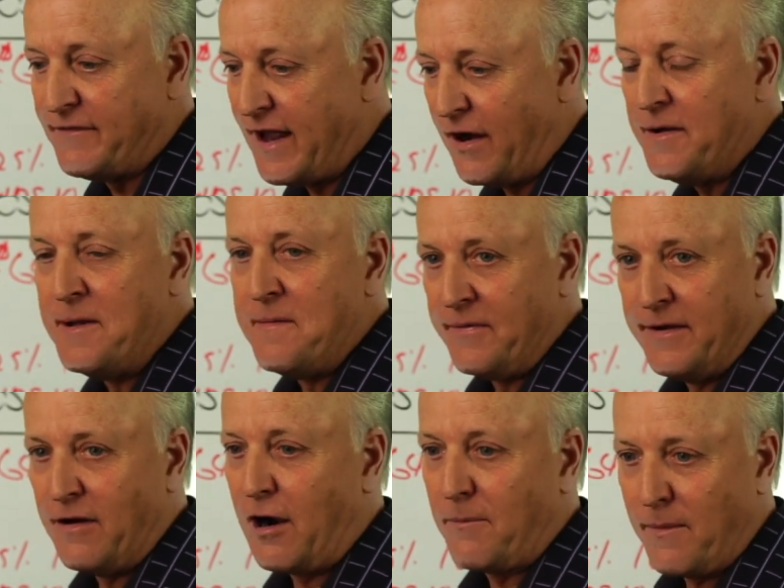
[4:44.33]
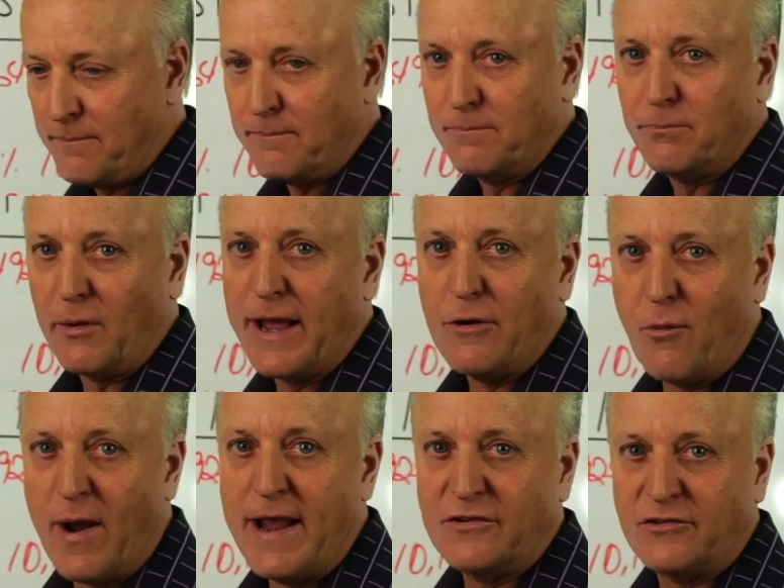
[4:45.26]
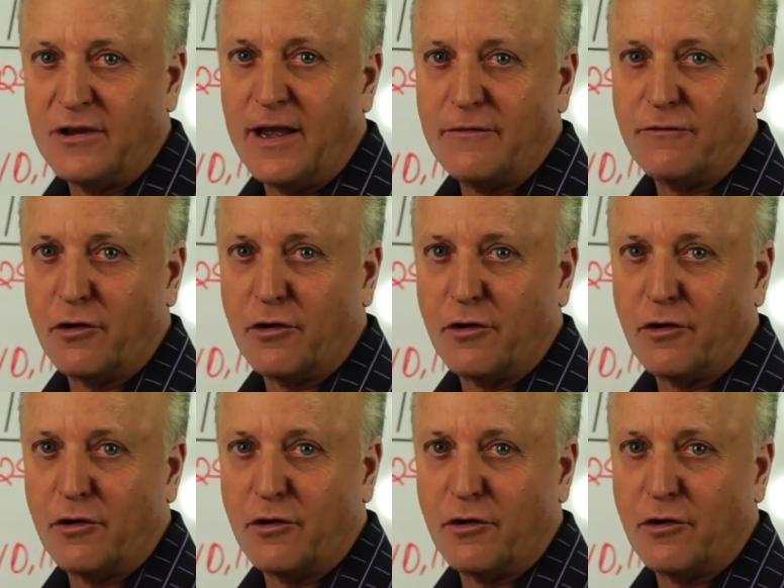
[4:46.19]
Now, there are play ways to,